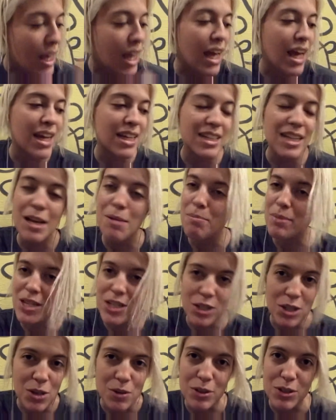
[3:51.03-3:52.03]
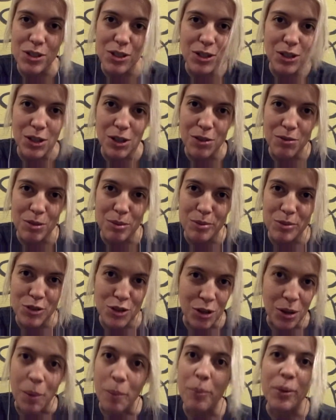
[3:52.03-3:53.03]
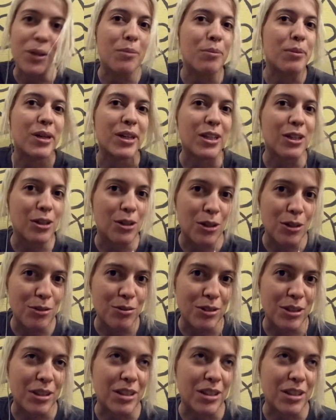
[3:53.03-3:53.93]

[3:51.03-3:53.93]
And that meant going to the coffee shop and buying coffee,